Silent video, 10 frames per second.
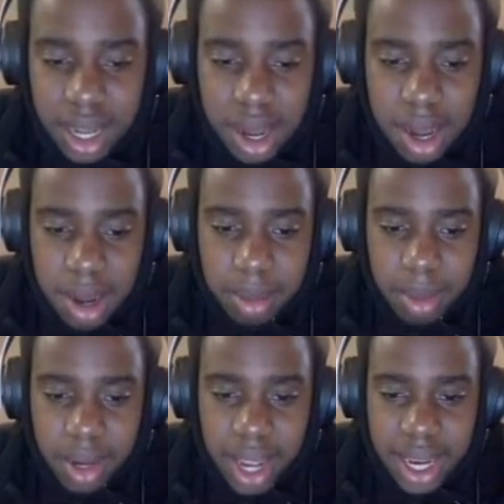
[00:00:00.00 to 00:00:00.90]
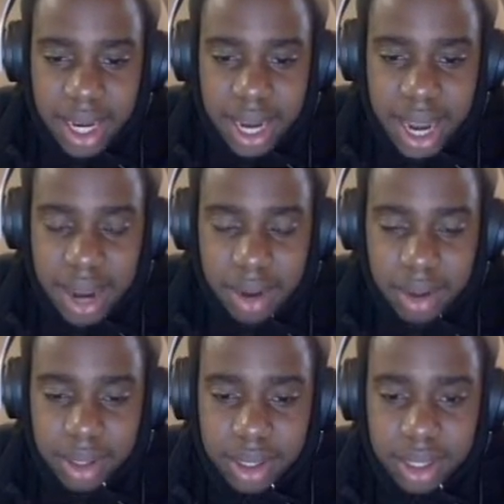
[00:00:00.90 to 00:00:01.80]
Um, okay, now.
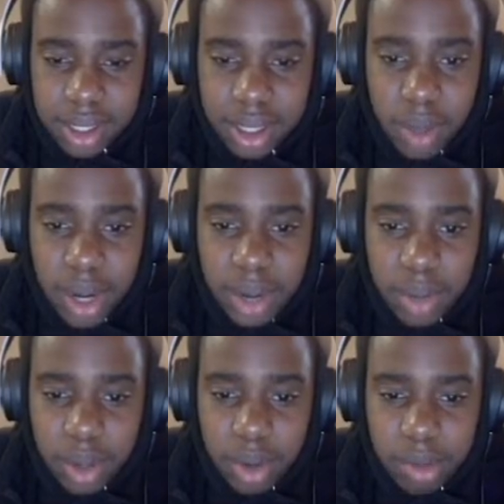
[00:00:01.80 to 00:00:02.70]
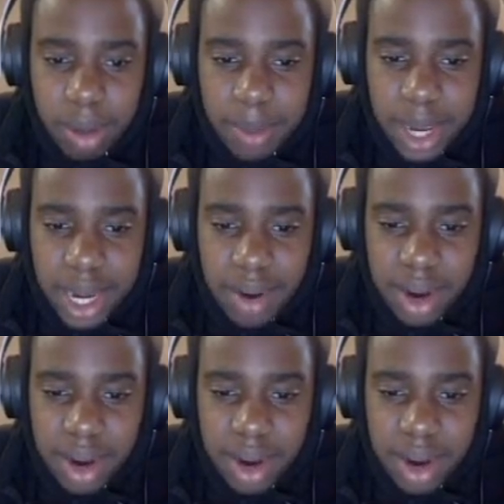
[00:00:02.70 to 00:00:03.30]
Oh, wait, where, where am I picking at?